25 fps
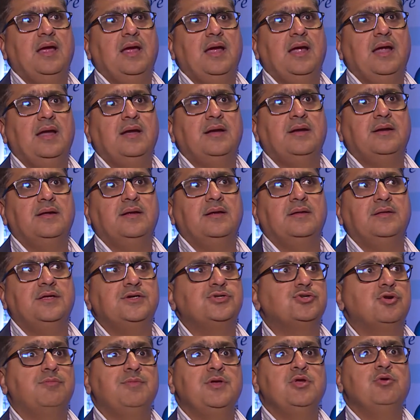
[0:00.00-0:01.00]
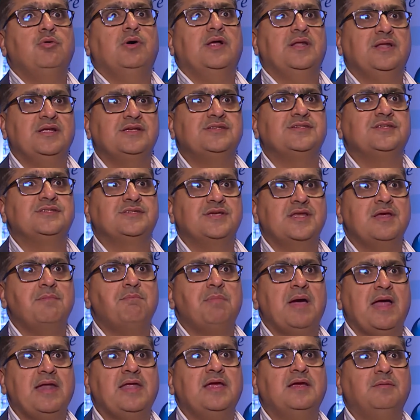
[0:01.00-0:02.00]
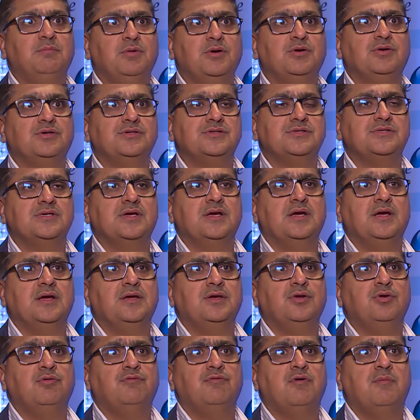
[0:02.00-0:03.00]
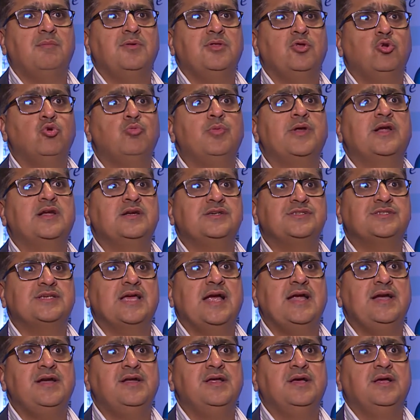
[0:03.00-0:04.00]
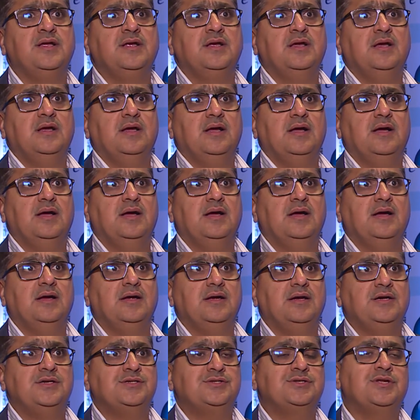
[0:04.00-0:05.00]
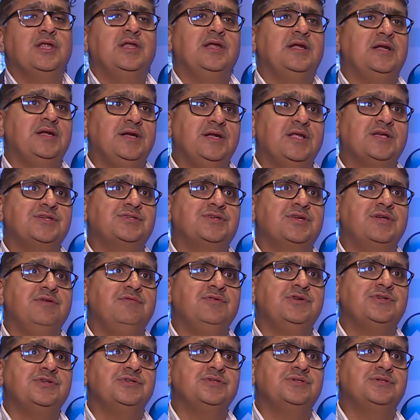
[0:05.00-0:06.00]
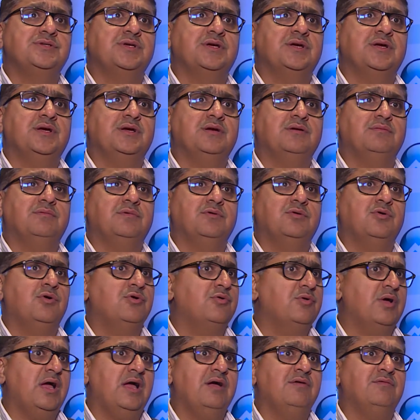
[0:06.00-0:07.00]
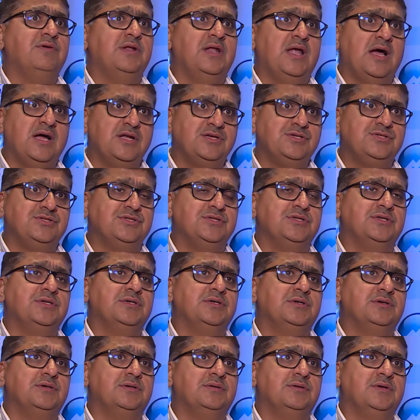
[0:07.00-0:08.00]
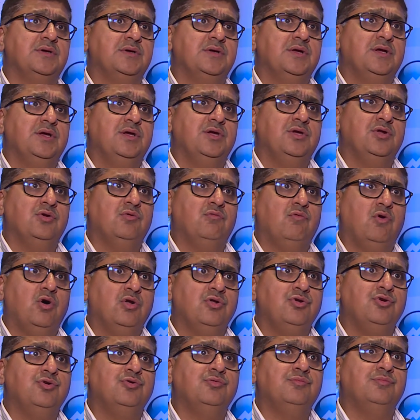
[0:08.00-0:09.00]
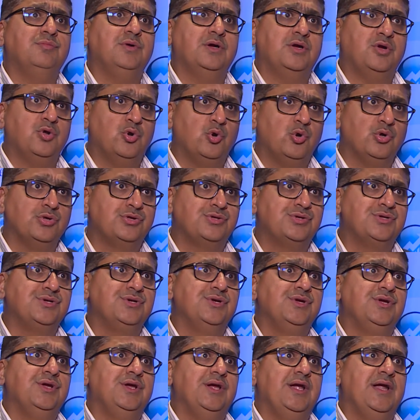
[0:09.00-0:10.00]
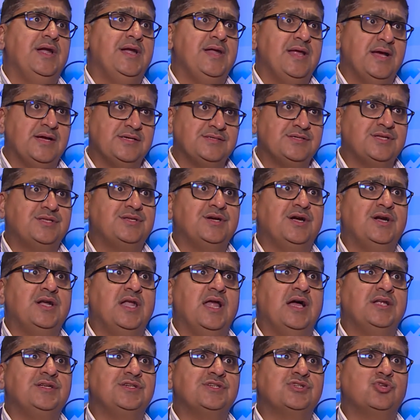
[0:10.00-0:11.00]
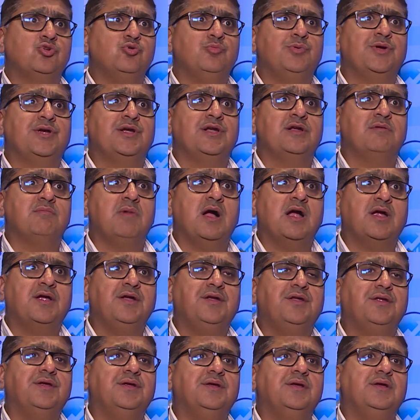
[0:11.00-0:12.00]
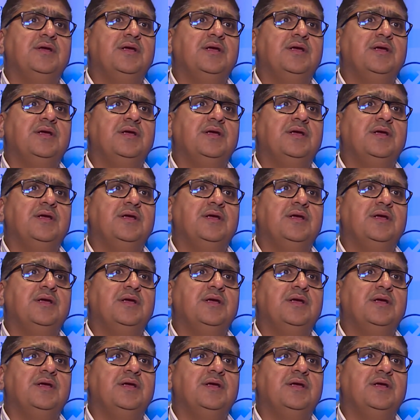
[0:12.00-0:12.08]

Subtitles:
And there should be no unnecessary panic because, from a lubricant side, it's still an industry which is going to have a large, volume growth. India is the third largest lubricant market.